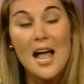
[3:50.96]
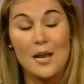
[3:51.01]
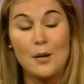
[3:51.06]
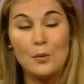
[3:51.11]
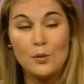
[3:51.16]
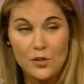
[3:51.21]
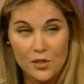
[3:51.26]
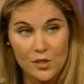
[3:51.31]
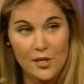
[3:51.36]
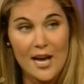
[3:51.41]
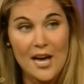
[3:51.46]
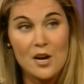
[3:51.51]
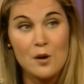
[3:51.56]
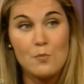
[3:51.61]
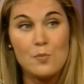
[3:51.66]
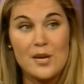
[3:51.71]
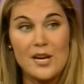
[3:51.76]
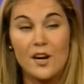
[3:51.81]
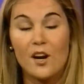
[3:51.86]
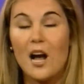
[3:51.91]
and took out a
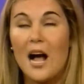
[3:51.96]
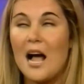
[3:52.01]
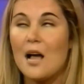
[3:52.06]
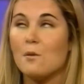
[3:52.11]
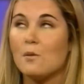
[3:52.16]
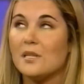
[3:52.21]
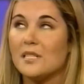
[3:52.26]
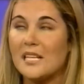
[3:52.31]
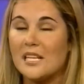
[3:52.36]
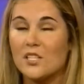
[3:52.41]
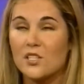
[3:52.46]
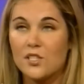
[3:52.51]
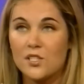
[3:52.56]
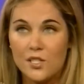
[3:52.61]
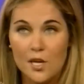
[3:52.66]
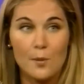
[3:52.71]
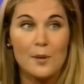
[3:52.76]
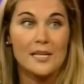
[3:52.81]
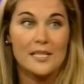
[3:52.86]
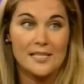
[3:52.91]
mirror, I was
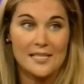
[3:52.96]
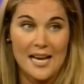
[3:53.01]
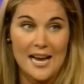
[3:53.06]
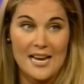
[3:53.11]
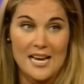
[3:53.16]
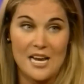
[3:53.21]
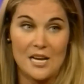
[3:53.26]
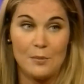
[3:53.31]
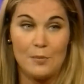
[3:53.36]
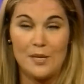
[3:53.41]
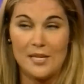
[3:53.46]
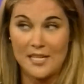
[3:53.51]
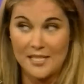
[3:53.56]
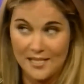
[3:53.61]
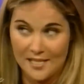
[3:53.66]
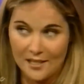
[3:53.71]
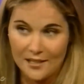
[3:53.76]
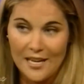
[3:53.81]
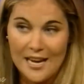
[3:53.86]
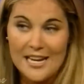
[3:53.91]
so excited
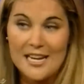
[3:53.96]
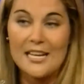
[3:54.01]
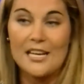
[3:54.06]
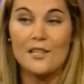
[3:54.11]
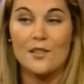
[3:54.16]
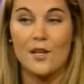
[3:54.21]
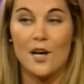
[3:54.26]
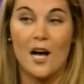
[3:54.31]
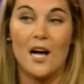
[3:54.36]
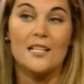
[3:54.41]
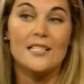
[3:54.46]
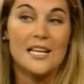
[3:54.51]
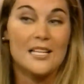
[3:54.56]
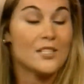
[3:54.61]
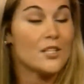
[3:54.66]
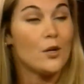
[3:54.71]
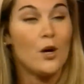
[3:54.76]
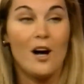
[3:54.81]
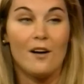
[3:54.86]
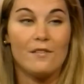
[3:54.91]
because the lighting in the
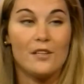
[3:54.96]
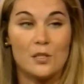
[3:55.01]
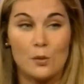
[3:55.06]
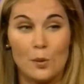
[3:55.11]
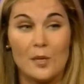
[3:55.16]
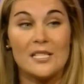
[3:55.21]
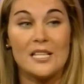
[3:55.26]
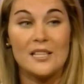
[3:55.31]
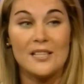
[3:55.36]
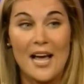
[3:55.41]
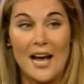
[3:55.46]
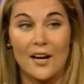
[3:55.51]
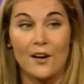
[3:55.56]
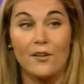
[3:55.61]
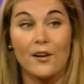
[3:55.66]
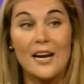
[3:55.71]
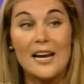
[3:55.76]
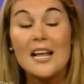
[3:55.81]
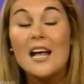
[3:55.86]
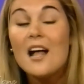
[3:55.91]
dental office wasn't that
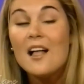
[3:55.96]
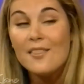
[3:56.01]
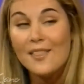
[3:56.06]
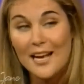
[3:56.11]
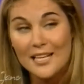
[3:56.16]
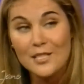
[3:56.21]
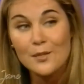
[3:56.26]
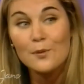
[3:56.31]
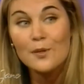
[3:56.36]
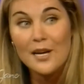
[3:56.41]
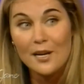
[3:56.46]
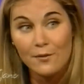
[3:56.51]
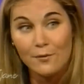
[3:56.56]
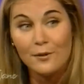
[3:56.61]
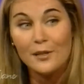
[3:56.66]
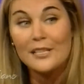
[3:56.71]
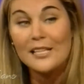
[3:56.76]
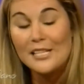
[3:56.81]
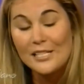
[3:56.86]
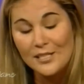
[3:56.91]
great. That's when I
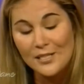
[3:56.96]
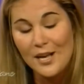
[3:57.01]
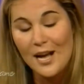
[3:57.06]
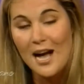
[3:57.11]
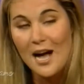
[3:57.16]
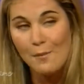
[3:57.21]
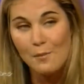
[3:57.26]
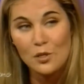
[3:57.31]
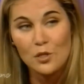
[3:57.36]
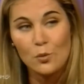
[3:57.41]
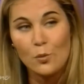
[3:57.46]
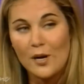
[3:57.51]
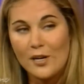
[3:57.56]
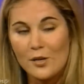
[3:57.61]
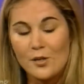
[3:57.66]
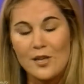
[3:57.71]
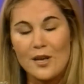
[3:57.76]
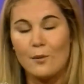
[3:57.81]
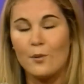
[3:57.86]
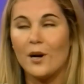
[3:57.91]
really saw how much
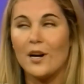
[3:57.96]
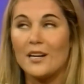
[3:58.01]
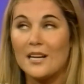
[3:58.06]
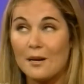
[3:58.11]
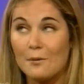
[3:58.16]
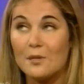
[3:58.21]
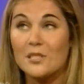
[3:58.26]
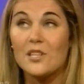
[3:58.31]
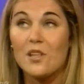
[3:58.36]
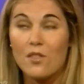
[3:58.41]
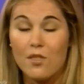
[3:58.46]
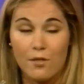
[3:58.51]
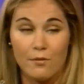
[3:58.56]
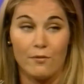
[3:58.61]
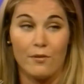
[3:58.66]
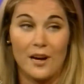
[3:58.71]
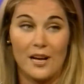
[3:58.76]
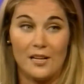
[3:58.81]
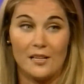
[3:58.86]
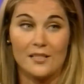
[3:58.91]
whiter they were, and I was
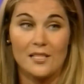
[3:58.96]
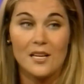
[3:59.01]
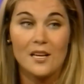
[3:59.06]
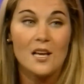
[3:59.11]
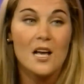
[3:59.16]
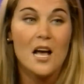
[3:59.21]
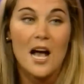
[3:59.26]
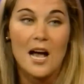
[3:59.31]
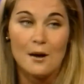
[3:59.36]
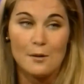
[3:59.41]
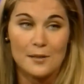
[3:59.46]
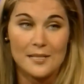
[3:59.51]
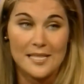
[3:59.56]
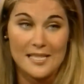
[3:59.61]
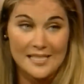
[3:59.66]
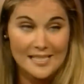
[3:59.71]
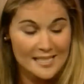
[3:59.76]
thrilled. I was